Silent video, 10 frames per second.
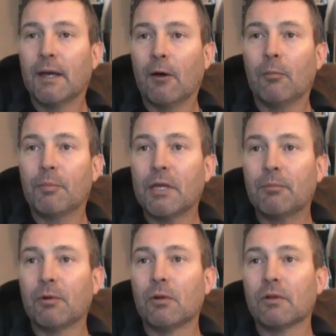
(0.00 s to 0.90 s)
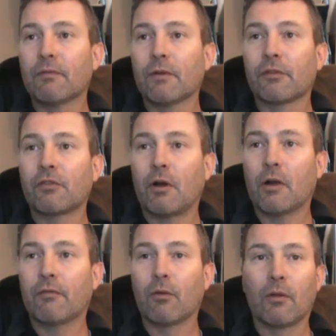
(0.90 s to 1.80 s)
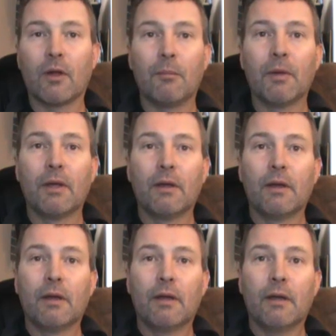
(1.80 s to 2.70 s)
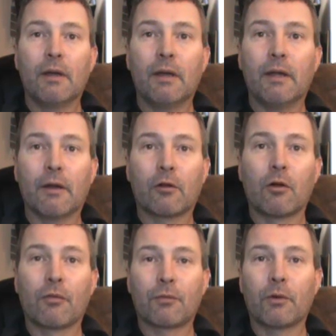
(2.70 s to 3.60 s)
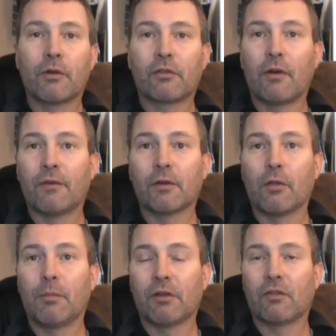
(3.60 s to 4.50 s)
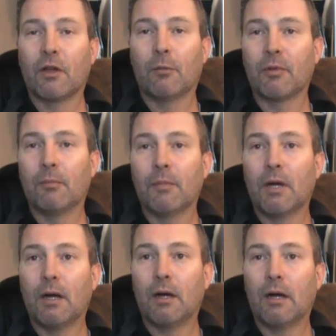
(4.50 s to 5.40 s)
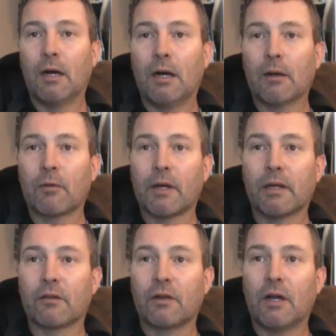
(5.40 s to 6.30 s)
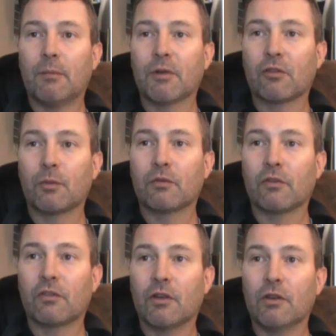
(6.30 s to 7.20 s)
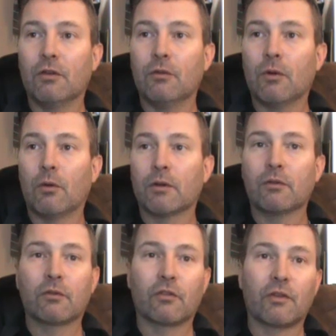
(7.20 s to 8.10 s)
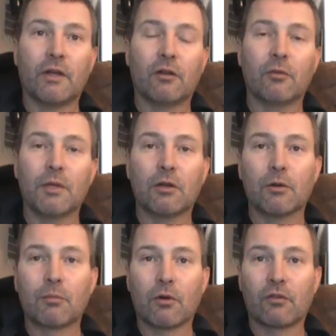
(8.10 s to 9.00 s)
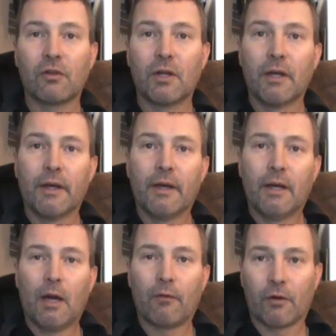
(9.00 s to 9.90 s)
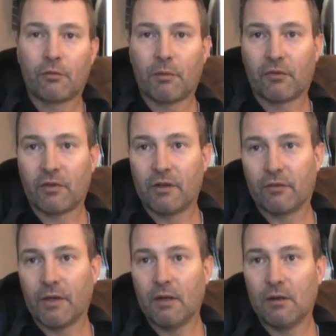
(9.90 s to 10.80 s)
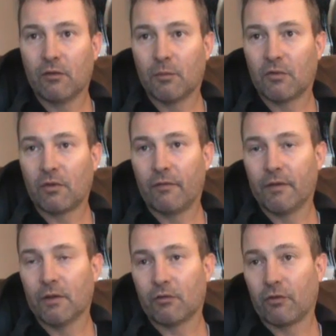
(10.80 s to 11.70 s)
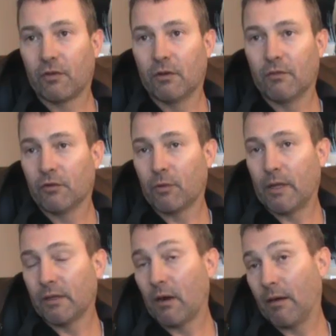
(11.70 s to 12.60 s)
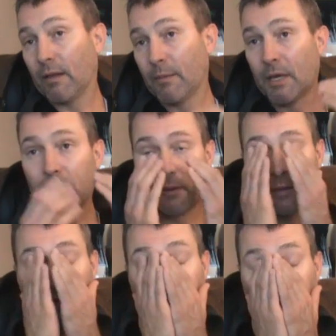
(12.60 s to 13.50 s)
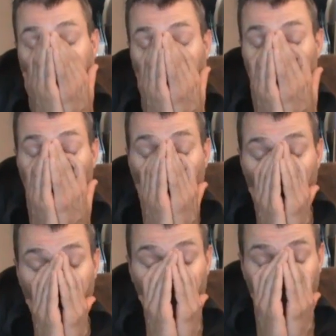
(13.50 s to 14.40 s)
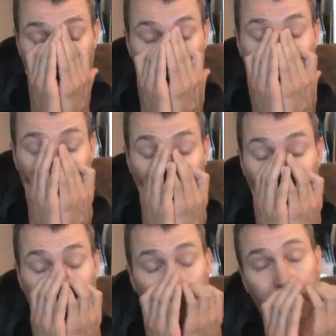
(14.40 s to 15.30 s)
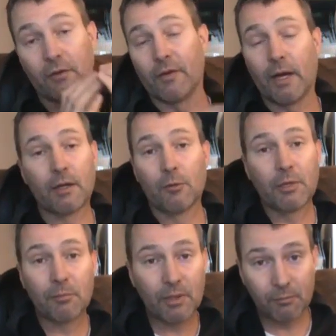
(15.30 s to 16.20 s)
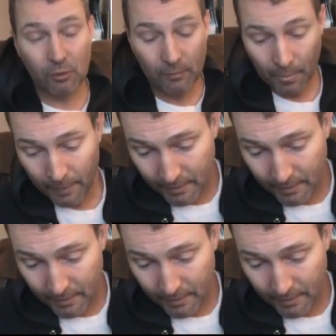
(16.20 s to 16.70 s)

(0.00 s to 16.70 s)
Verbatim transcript: help people and feel sorry for them? And ergo, throw yourself under the bus to help them. Uh, I reckon it's odd because once you said you owe it to society to be a good person, however, express signs of hedonism and self-interest, individuality. All right, let me let me explain how I have a general policy of not helping people